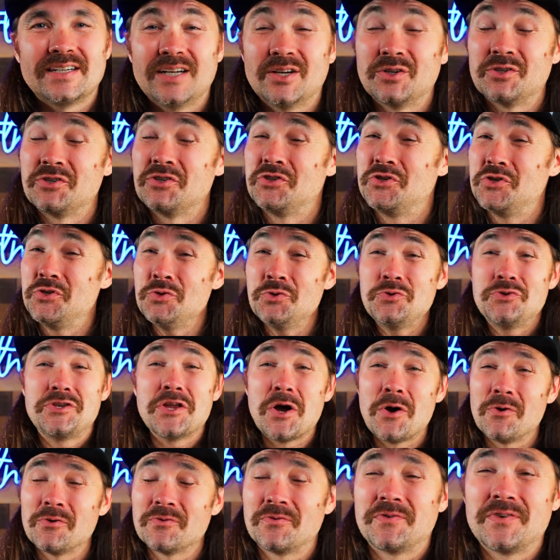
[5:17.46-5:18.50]
Helen, you
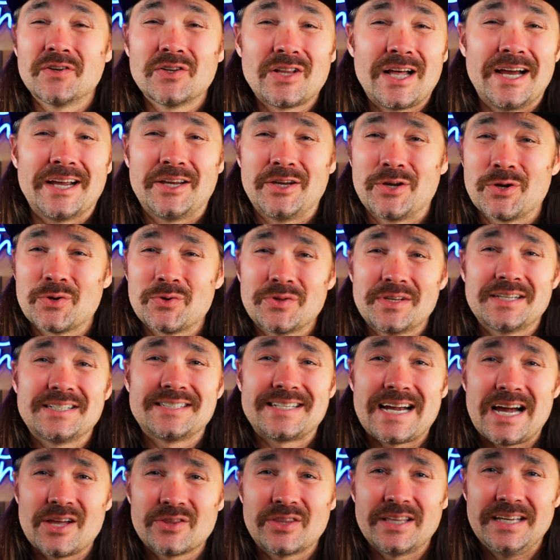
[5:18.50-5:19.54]
don't feel like you're in the
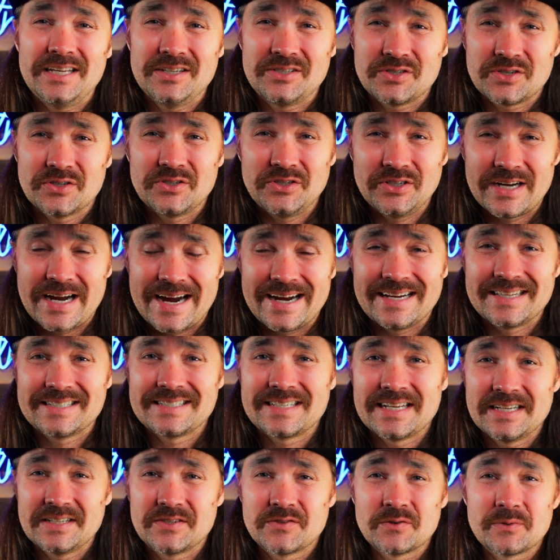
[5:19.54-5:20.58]
southeastern United
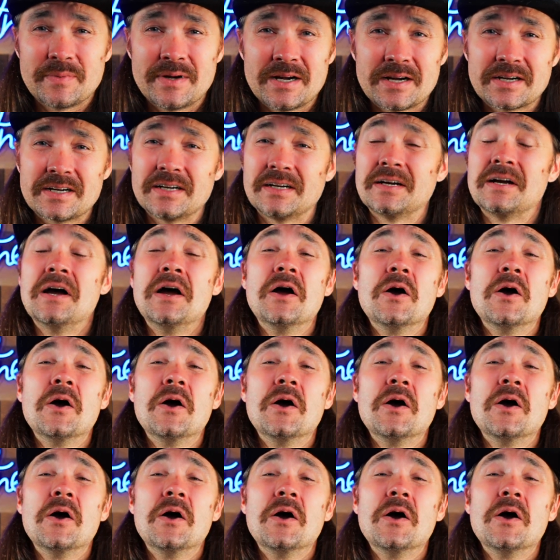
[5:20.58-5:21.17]
States of America,